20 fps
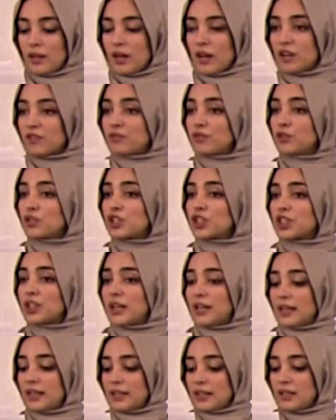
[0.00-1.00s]

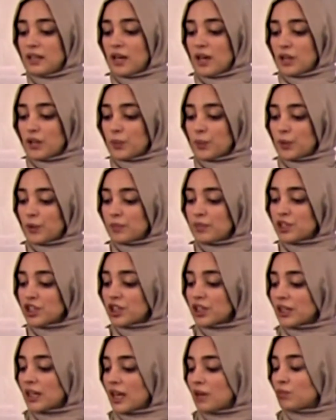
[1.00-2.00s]
Unfortunately, the
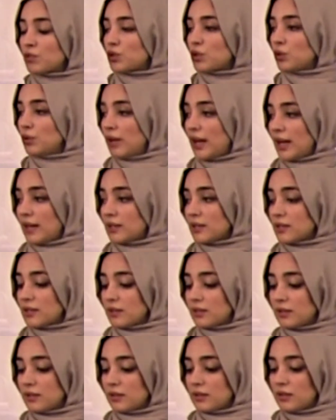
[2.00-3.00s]
permission came too late.
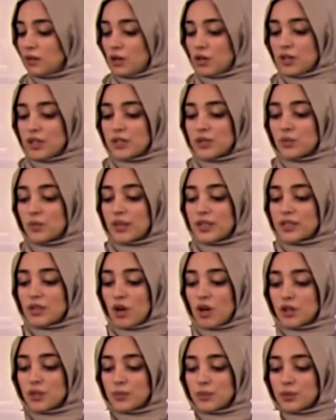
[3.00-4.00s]
On his way
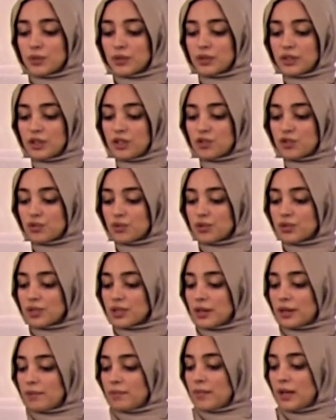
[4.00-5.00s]
to hospital in
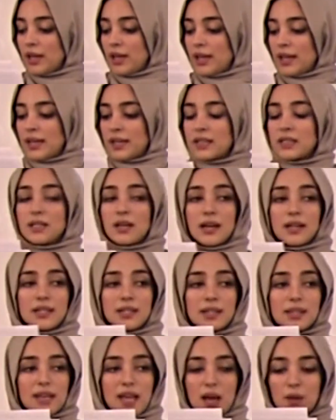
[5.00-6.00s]
Jerusalem, he
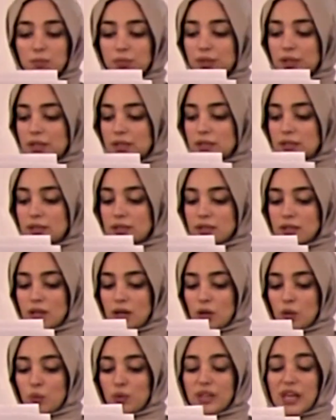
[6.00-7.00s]
died in the ambulance,
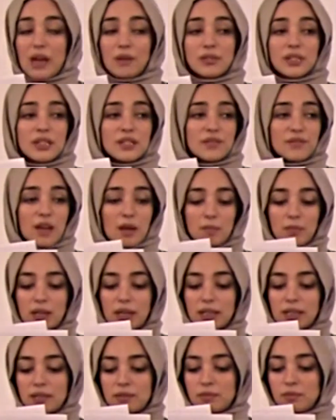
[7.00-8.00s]
without his
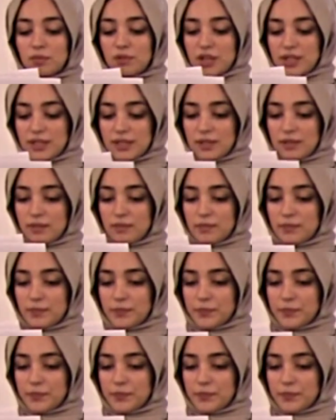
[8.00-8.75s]
family present.